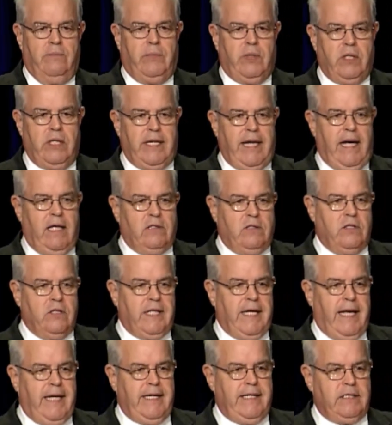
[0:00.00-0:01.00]
Pull it out,
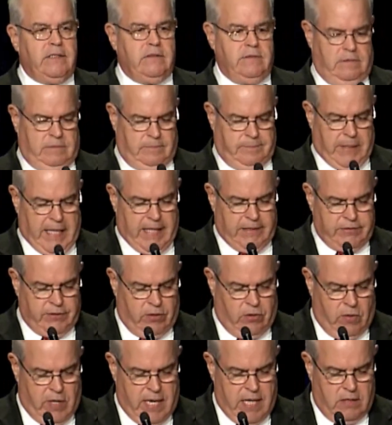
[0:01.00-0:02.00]
look at it, pass
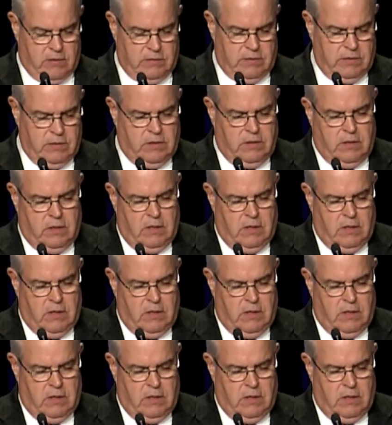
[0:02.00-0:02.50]
it around.